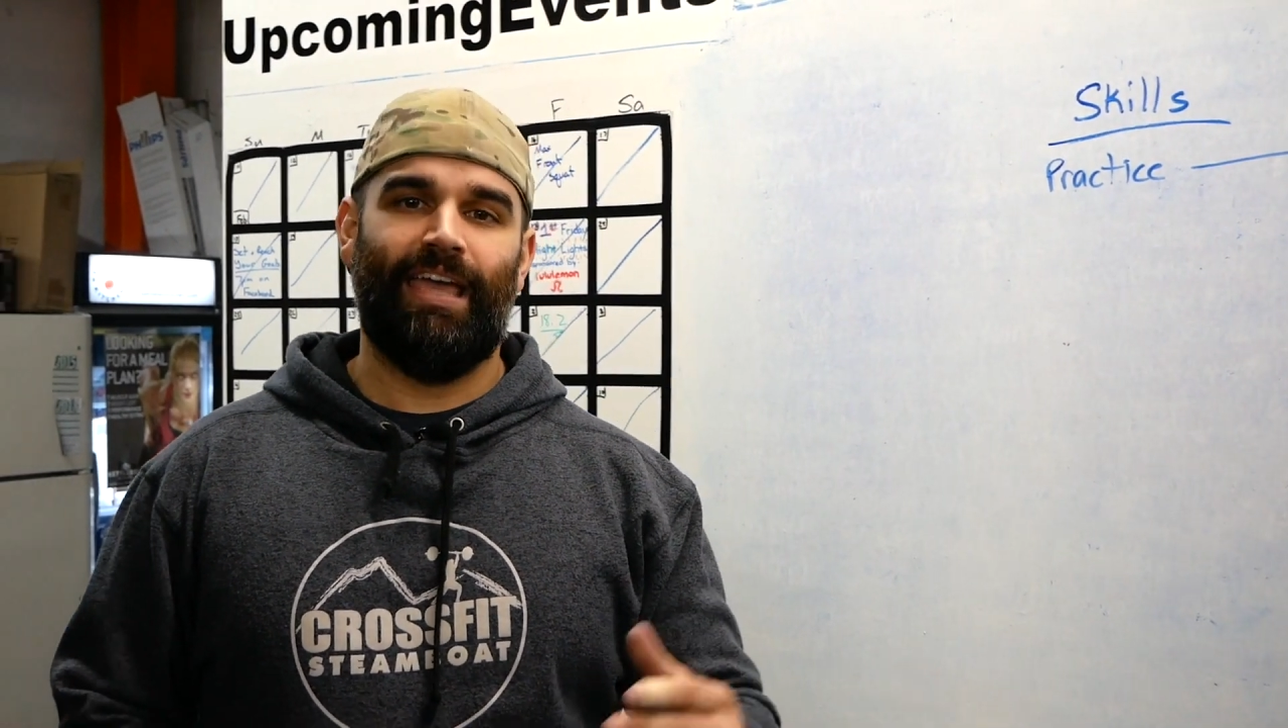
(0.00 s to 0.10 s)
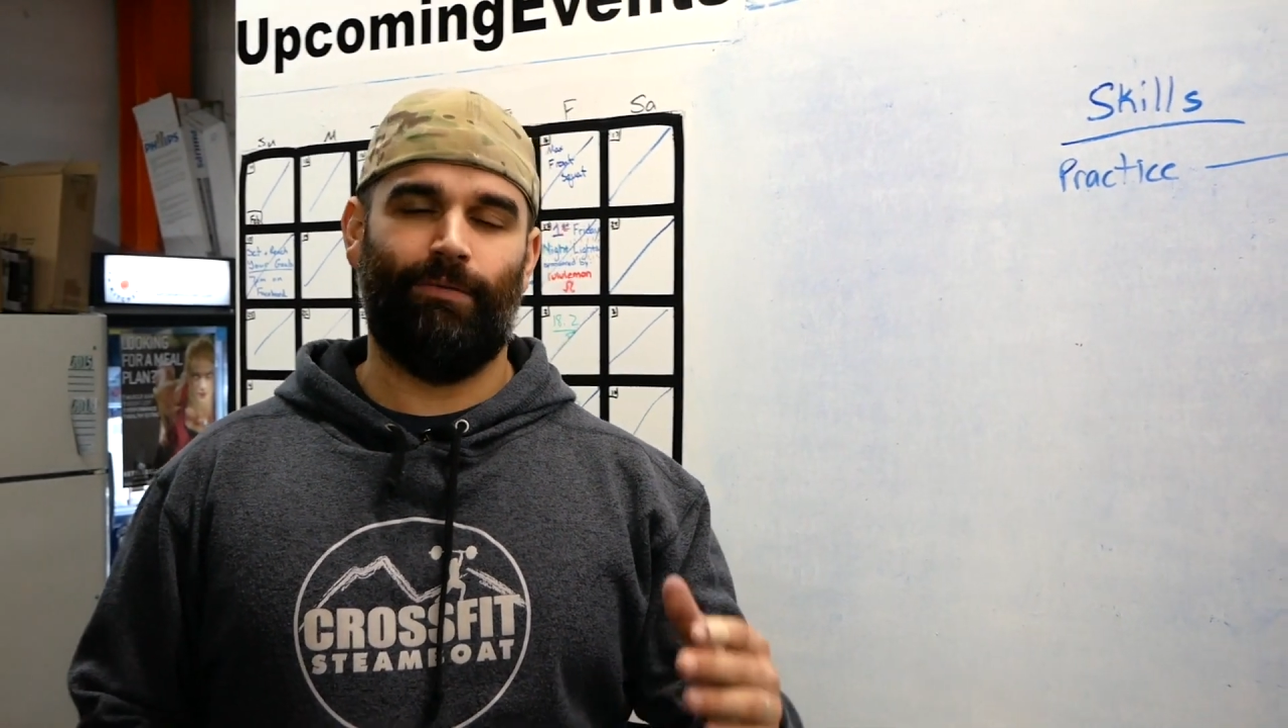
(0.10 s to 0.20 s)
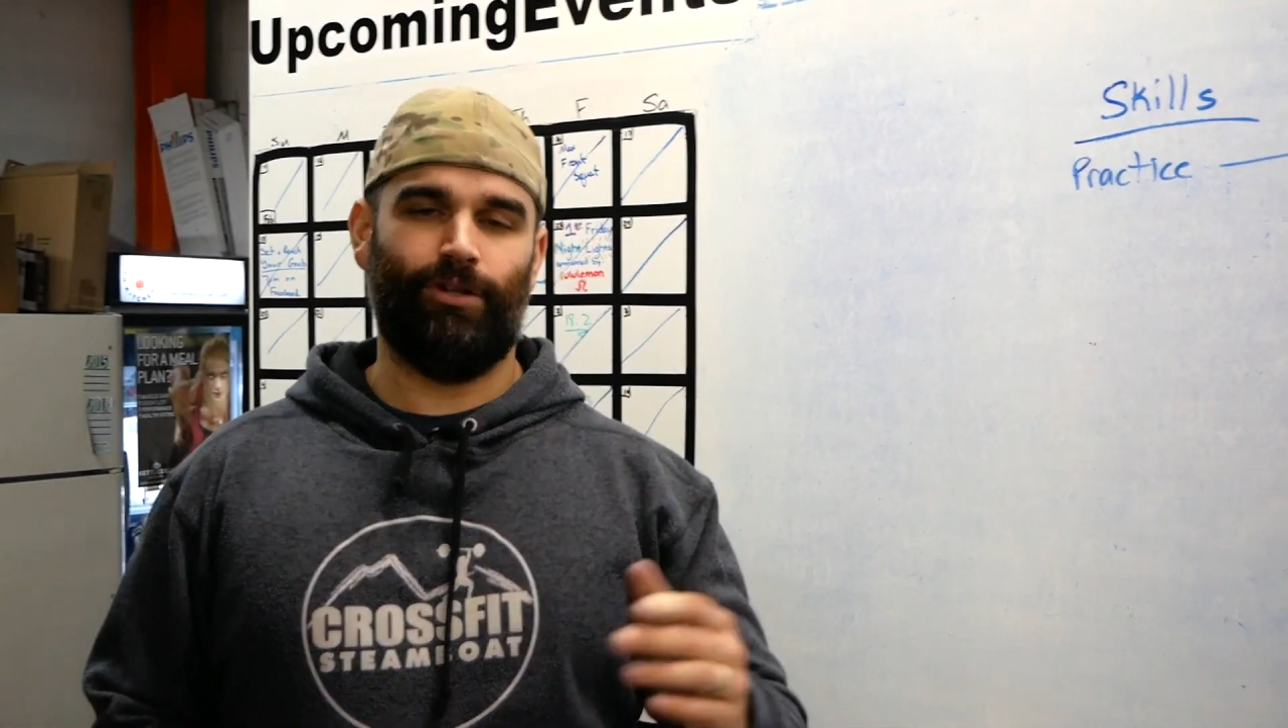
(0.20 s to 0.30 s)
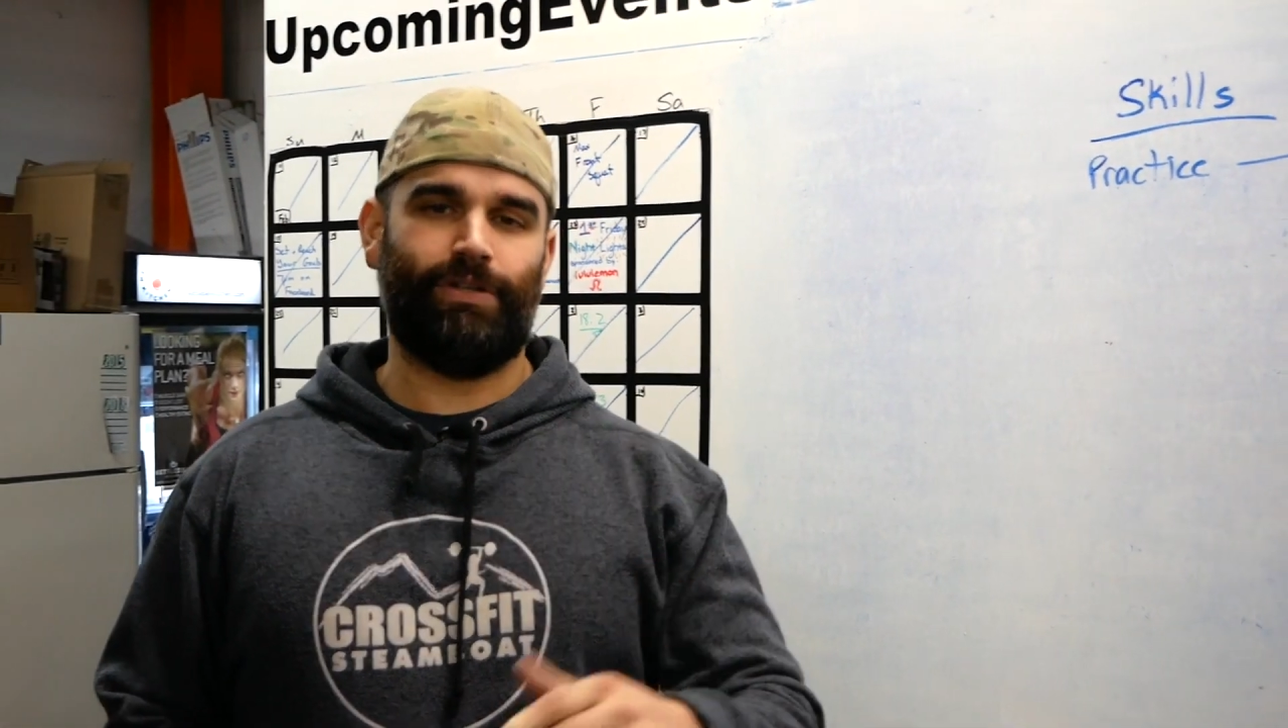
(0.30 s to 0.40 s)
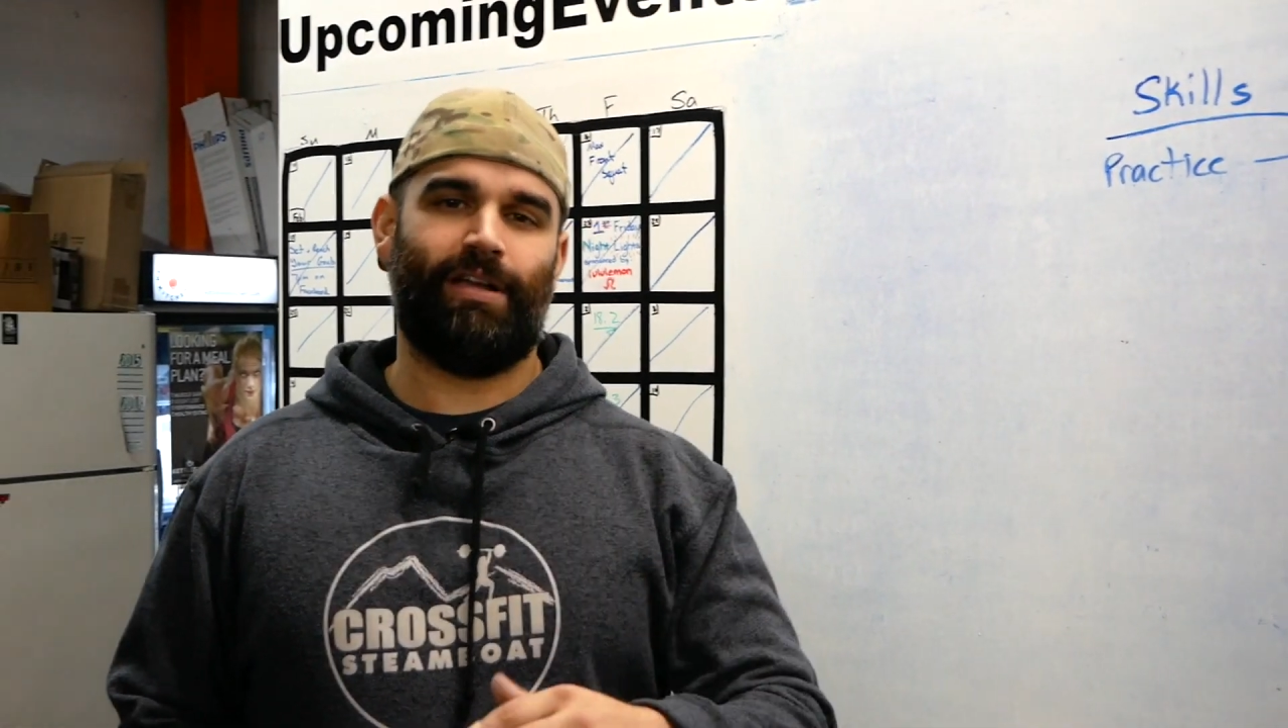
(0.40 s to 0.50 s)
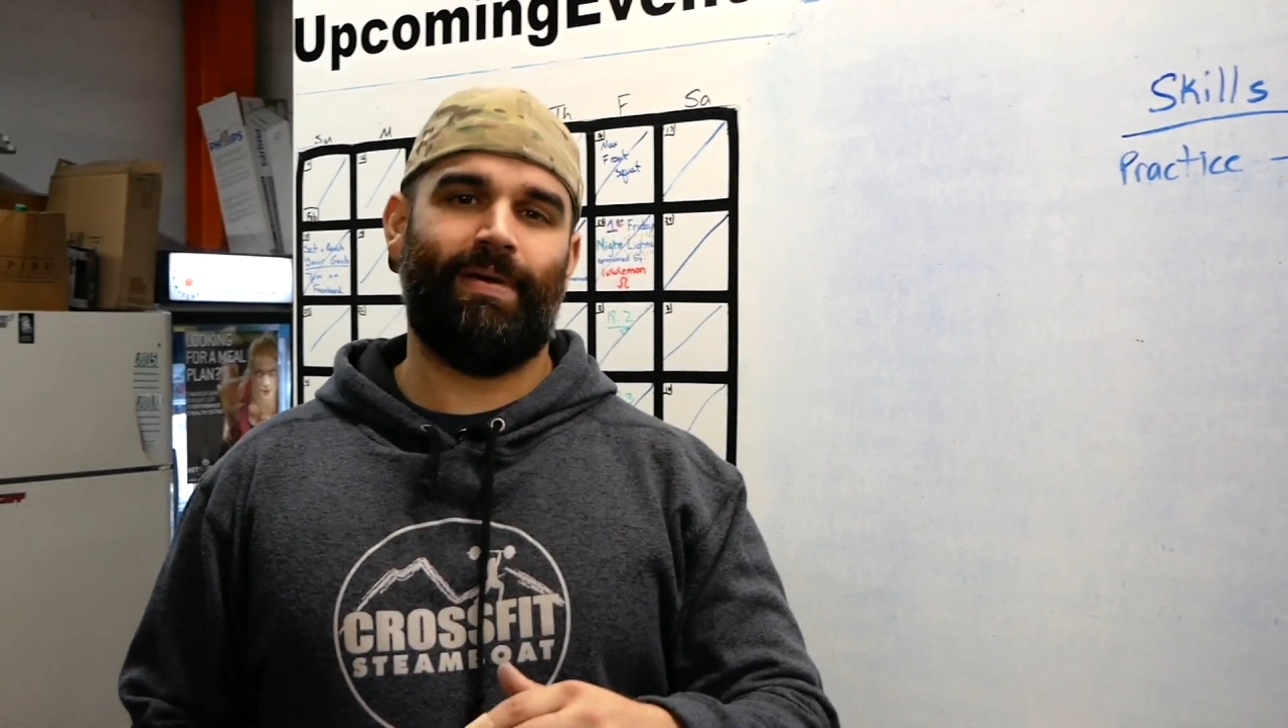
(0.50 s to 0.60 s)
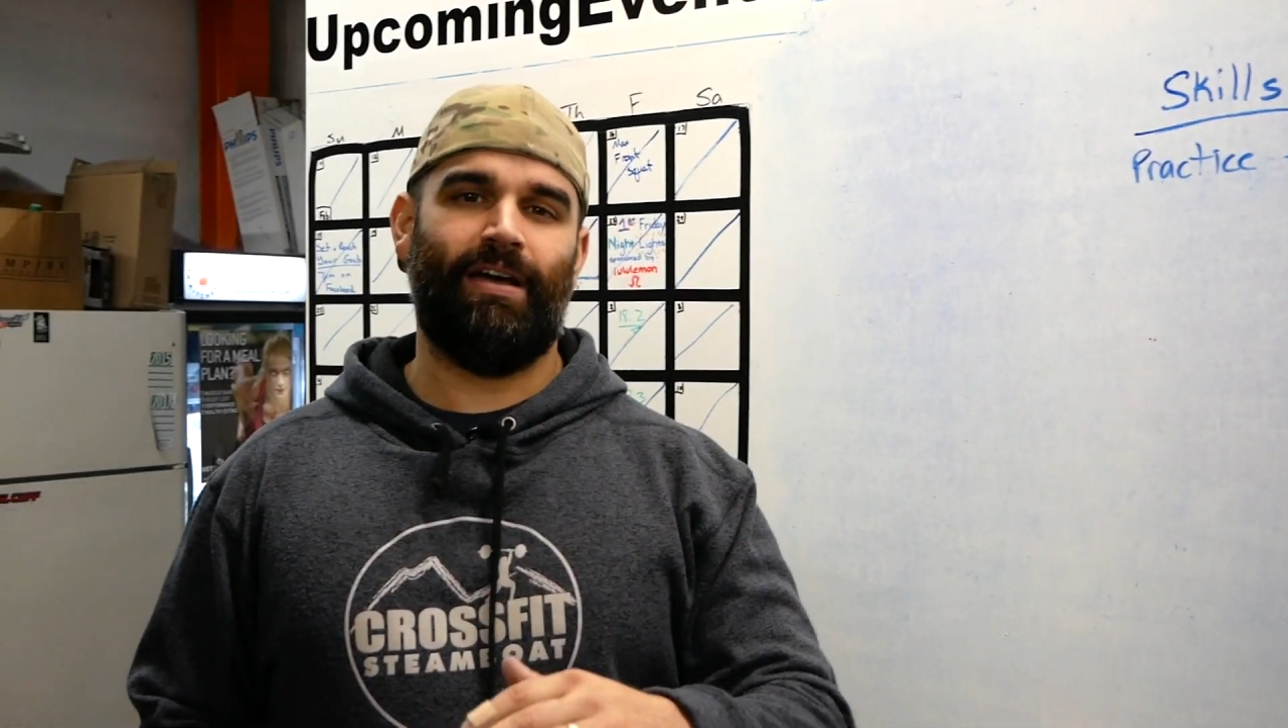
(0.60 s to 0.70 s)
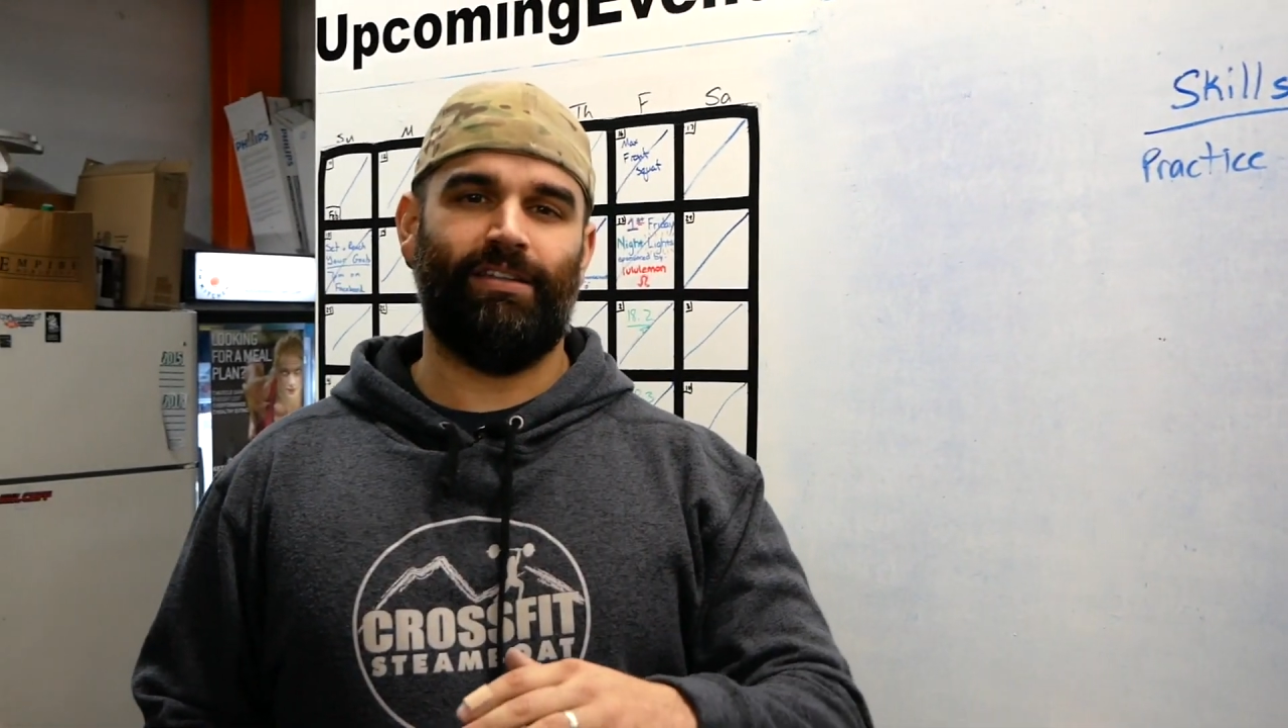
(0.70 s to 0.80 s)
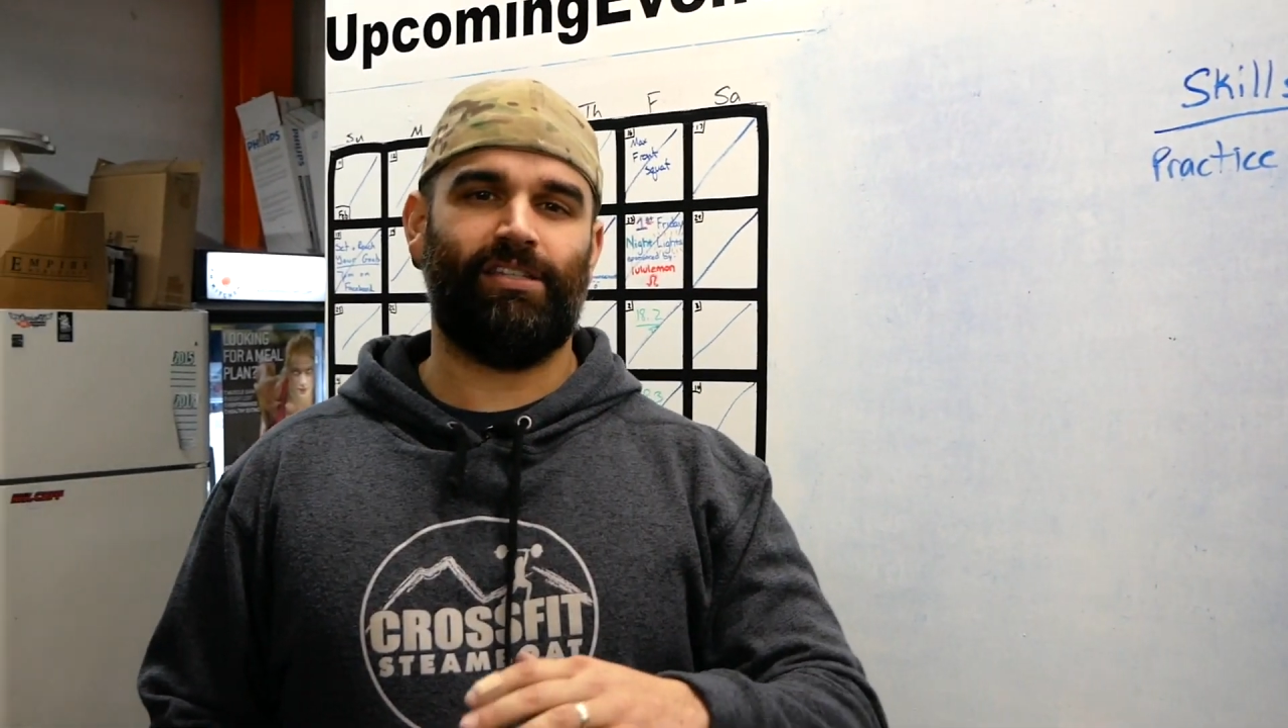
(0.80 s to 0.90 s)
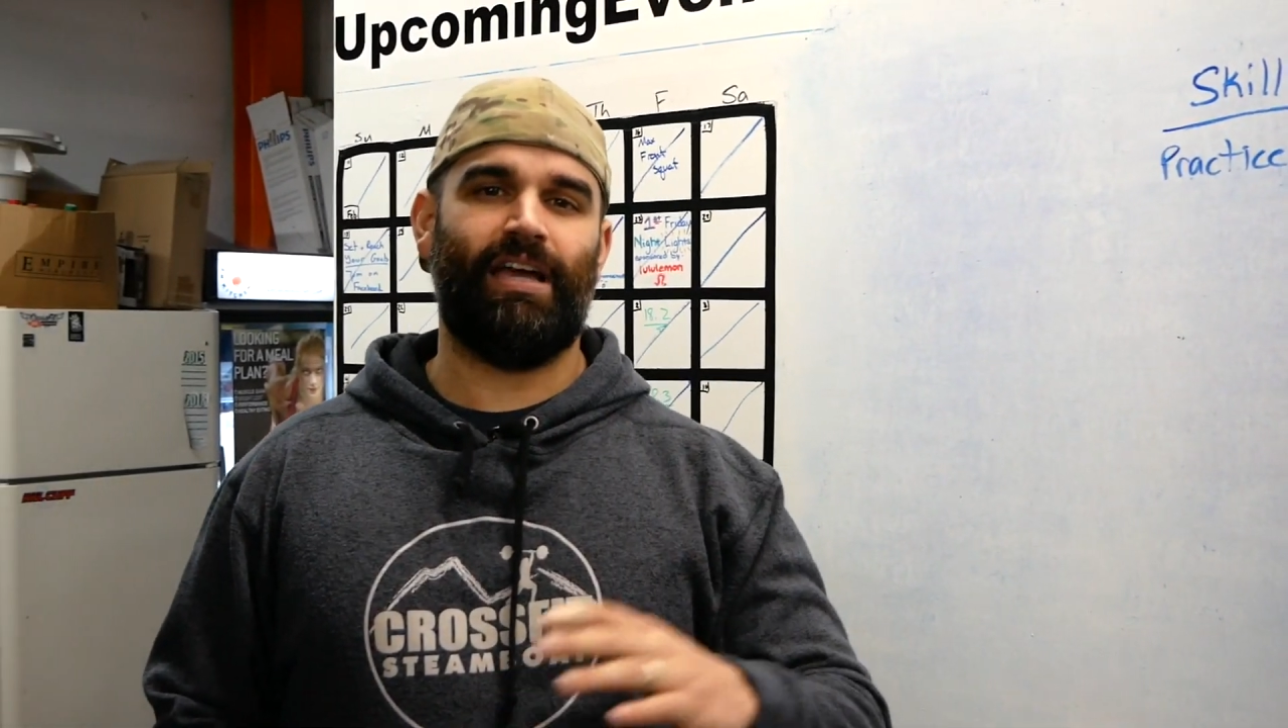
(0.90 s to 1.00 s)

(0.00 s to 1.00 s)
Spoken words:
And we're gonna talk about